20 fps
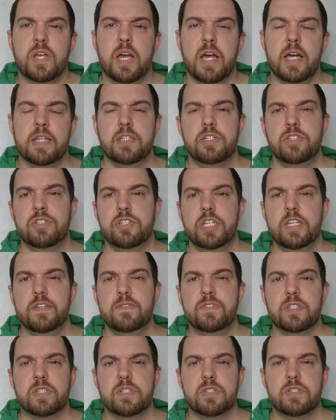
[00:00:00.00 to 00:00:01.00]
on the
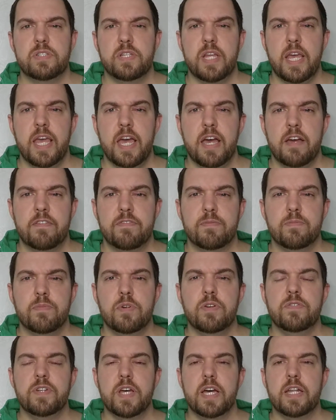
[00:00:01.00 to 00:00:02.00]
Chiefs staff
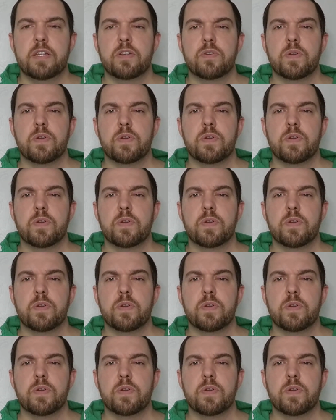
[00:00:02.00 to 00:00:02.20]
moved on